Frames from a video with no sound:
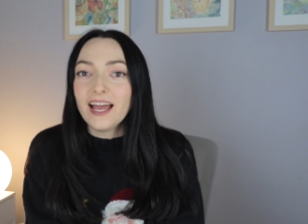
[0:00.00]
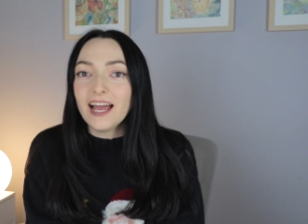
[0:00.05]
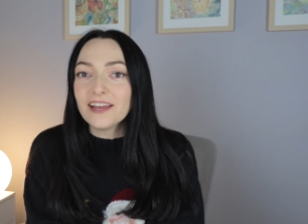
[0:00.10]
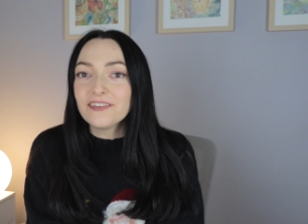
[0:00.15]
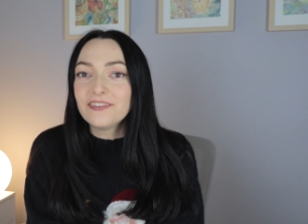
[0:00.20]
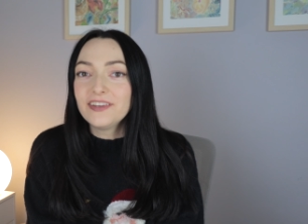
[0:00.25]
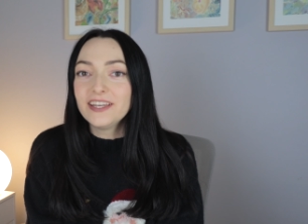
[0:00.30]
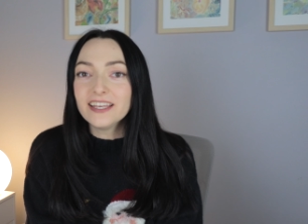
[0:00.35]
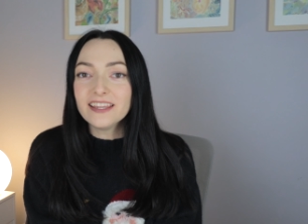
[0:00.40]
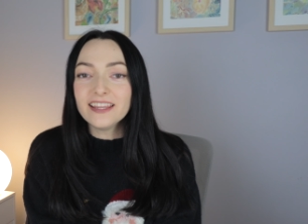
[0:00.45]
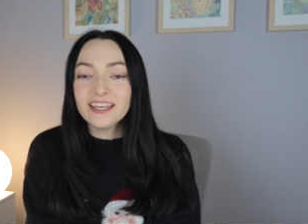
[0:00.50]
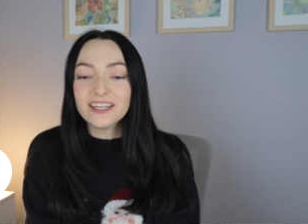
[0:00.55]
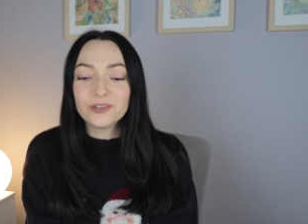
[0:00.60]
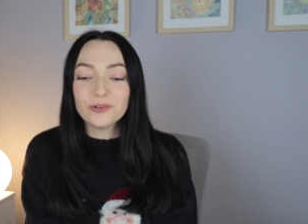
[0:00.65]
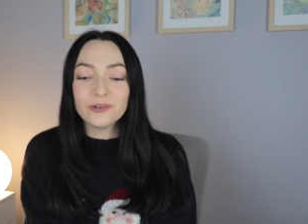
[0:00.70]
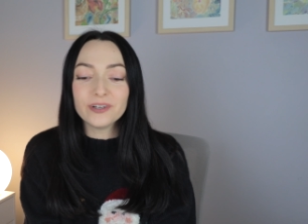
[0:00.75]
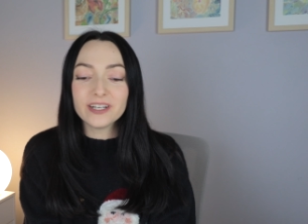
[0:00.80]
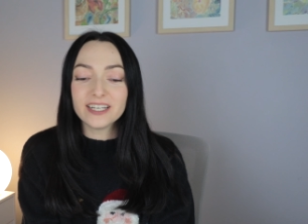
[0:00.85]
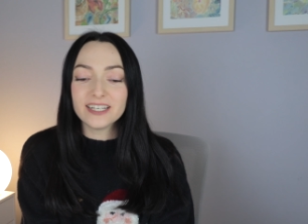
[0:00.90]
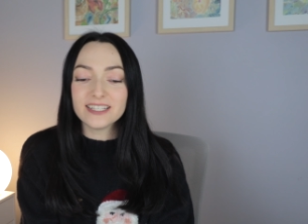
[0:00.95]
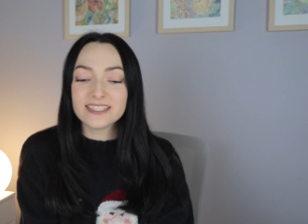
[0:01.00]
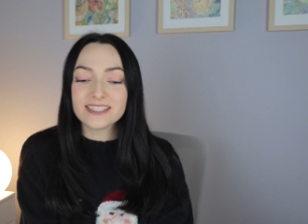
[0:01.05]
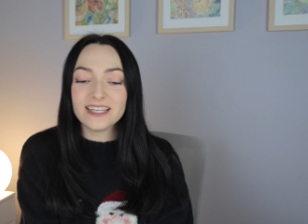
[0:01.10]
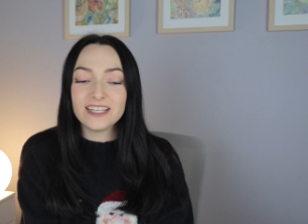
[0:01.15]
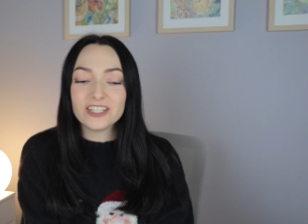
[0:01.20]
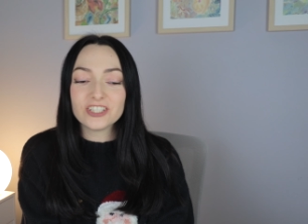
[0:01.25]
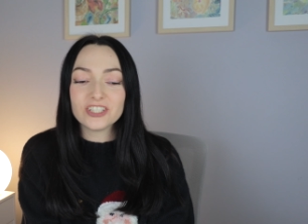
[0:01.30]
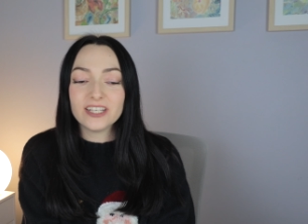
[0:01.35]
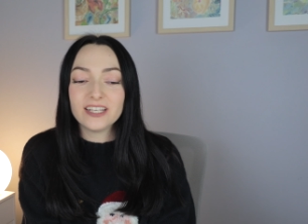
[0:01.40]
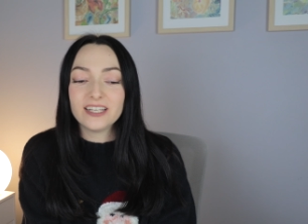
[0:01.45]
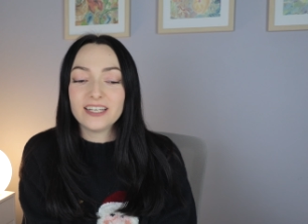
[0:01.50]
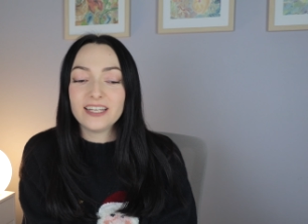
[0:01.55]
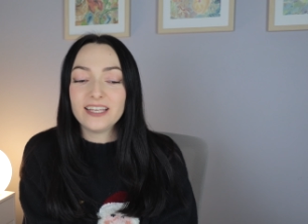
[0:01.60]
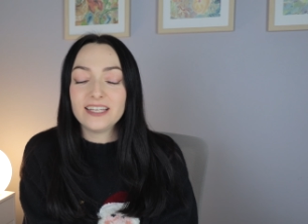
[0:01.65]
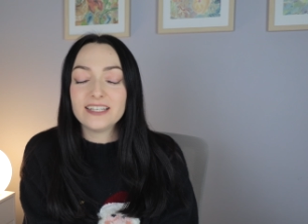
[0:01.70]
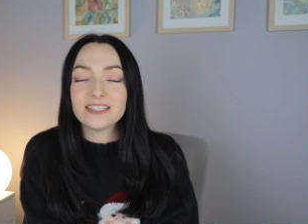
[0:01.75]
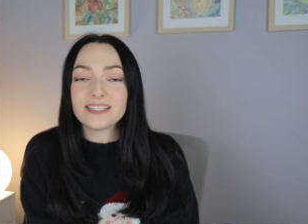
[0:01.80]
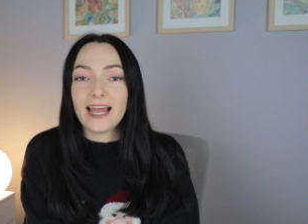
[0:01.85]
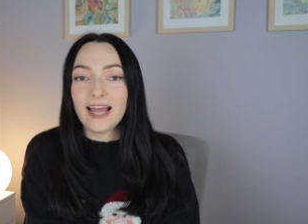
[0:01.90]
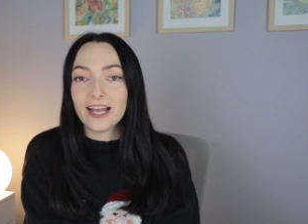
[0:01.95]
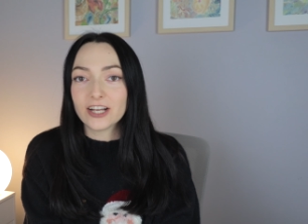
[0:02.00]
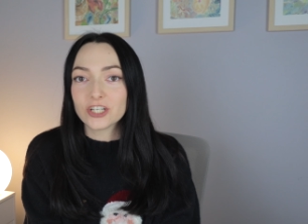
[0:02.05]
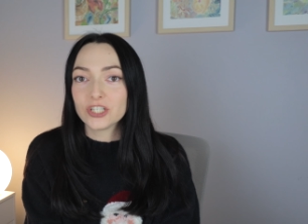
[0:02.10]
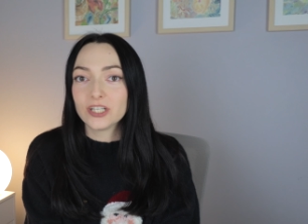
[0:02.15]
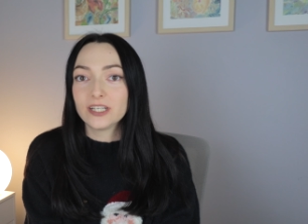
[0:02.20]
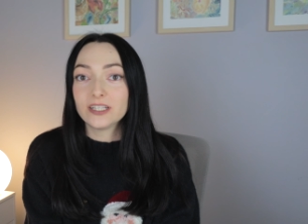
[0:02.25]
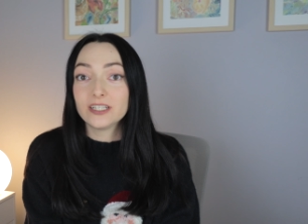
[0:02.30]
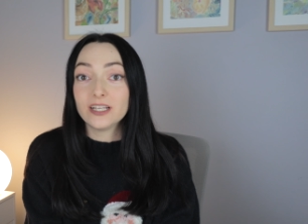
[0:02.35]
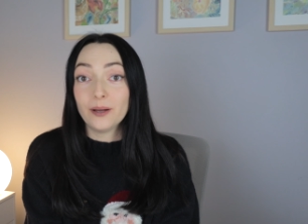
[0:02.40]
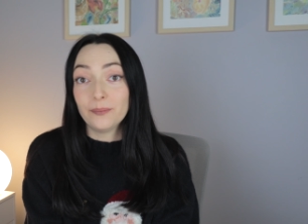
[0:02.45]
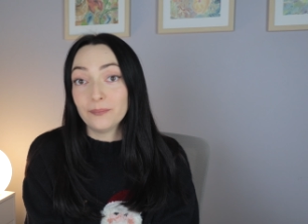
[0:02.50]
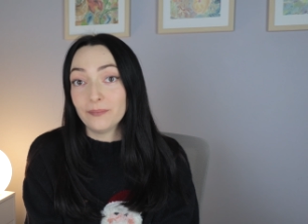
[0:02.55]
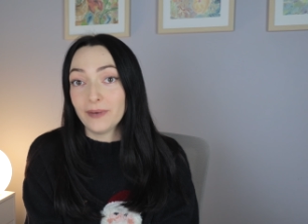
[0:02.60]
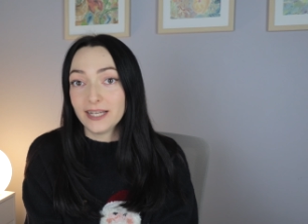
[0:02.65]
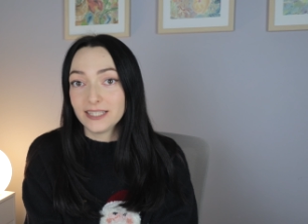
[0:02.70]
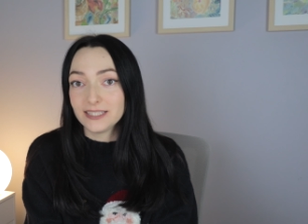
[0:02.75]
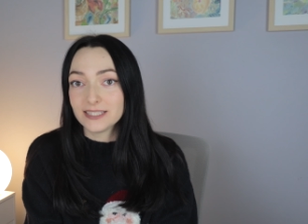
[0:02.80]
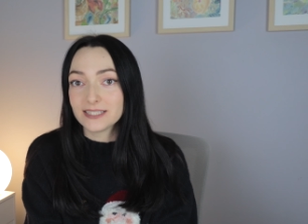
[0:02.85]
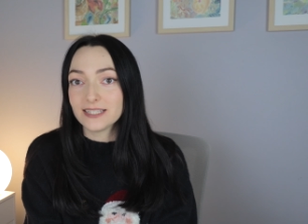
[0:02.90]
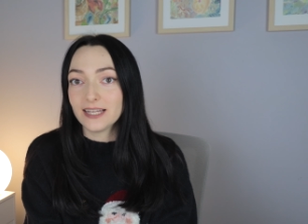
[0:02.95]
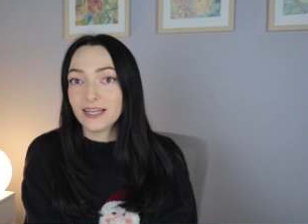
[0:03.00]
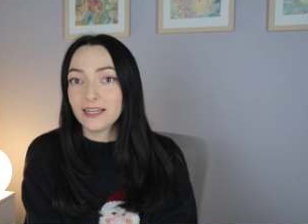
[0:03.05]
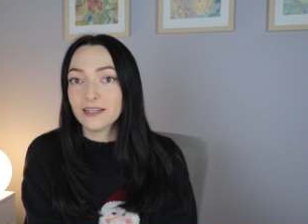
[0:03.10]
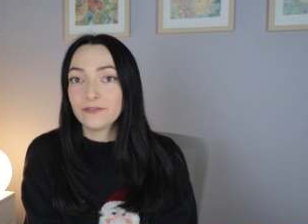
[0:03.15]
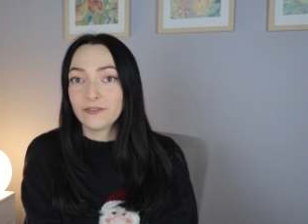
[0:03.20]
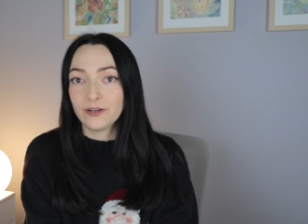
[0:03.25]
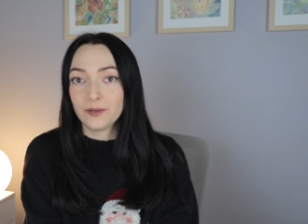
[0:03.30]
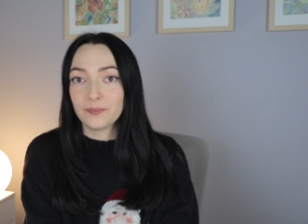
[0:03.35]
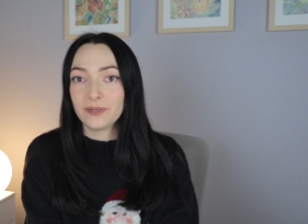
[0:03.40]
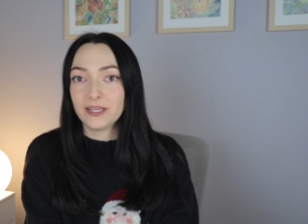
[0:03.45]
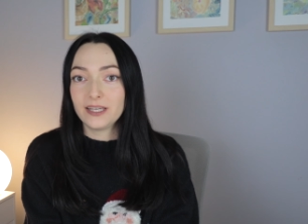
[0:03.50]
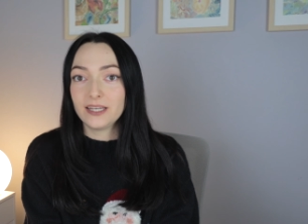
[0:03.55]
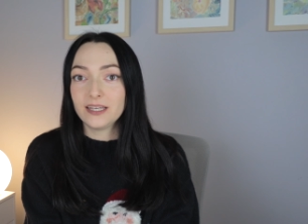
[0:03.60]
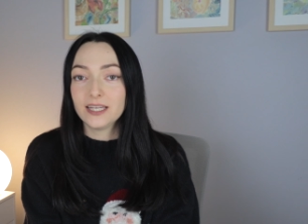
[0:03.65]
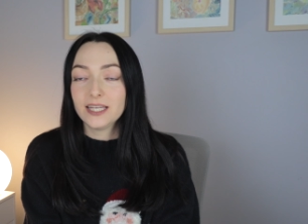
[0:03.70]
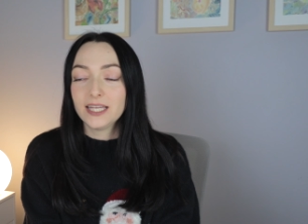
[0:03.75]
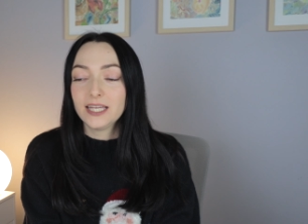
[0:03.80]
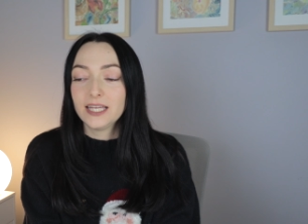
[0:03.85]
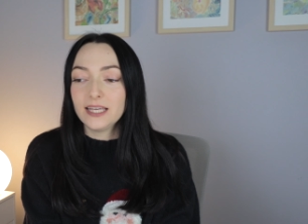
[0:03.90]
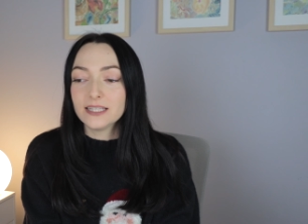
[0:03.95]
I feel like organization is actually a mindset for me.